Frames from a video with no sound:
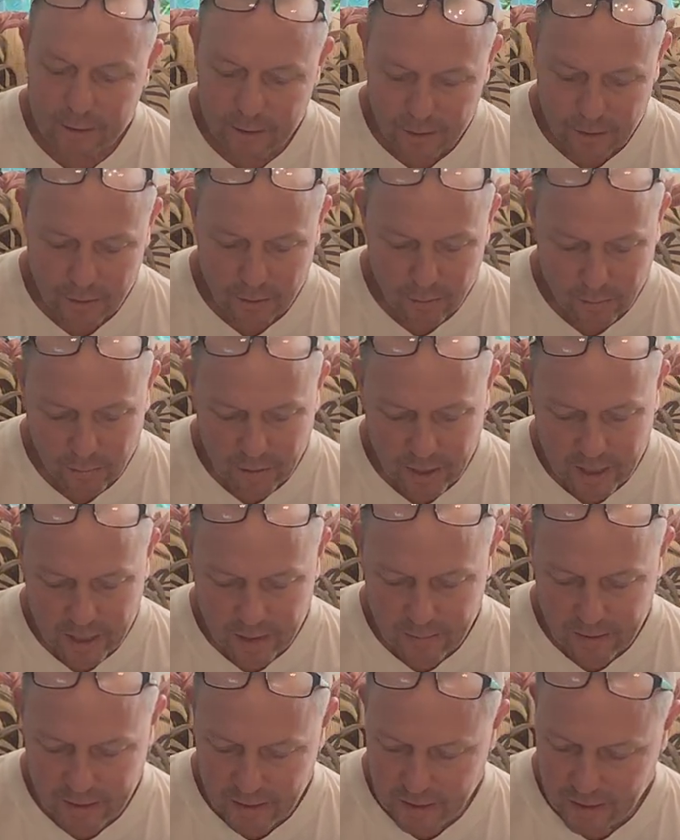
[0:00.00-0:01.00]
You know,
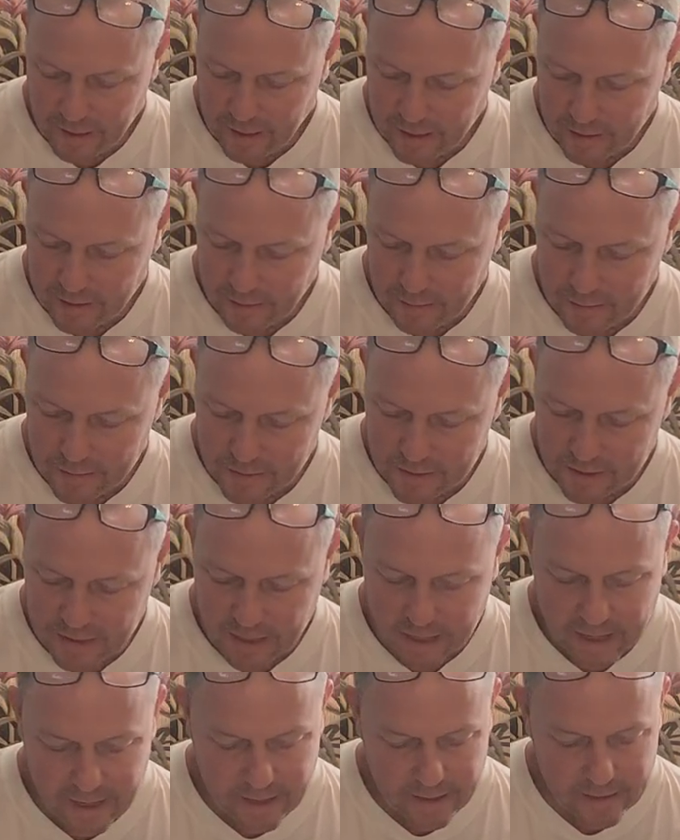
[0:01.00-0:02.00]
breaking my neck, almost
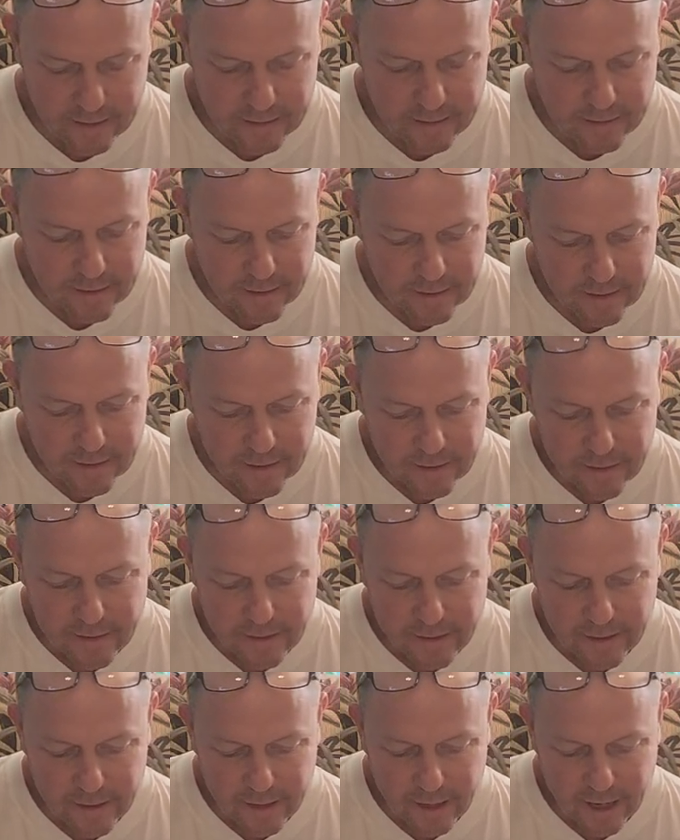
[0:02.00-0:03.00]
dying
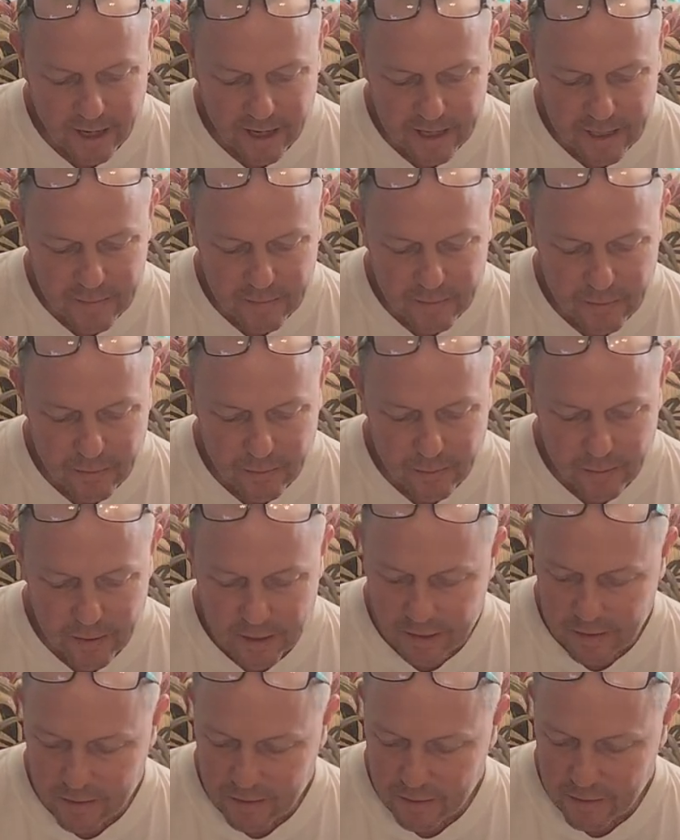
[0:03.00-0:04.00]
in the hospital,
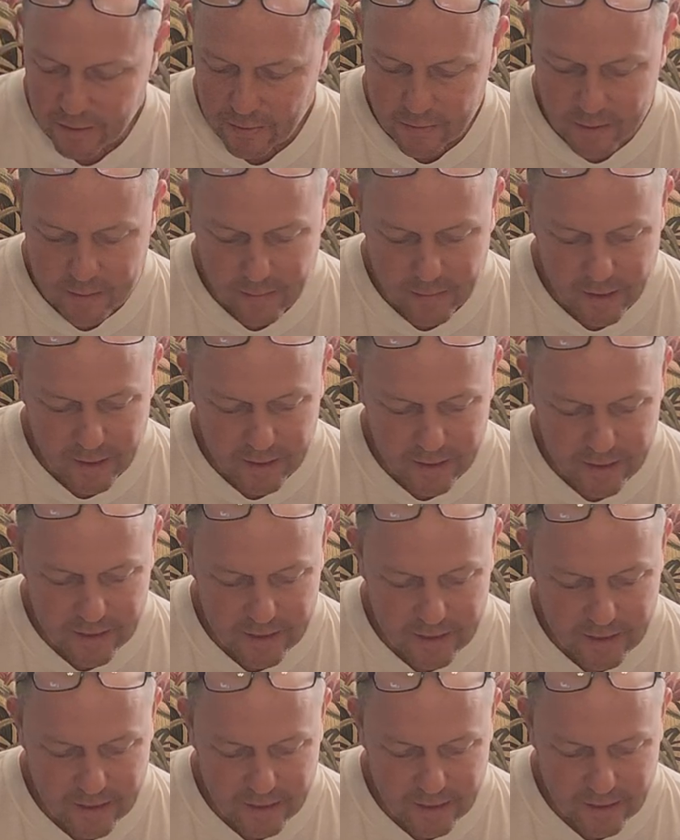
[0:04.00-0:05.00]
being there 3
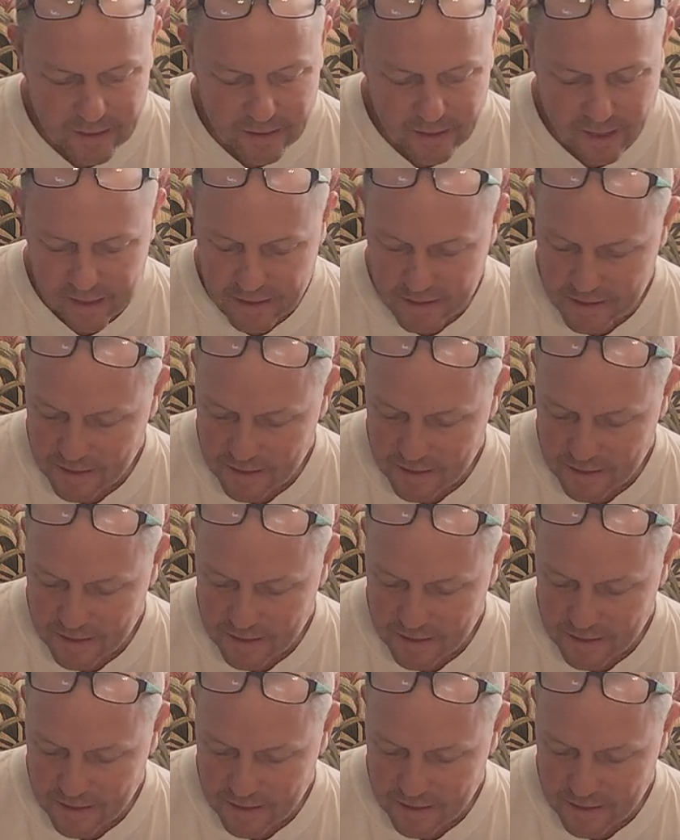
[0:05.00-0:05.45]
months, trying to